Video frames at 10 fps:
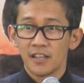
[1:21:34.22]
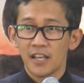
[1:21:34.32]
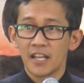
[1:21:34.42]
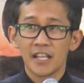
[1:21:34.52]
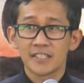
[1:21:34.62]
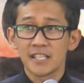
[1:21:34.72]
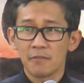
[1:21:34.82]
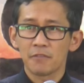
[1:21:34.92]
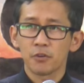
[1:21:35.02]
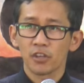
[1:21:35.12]
Let us
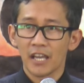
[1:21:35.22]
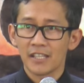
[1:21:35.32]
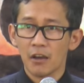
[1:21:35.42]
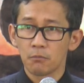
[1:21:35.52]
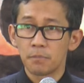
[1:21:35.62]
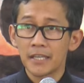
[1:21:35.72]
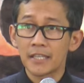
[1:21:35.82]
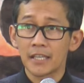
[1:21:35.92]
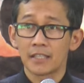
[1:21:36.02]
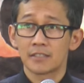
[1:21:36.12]
never forget how big
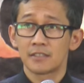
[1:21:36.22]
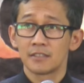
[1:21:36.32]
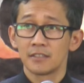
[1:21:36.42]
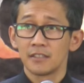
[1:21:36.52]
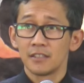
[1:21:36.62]
He is.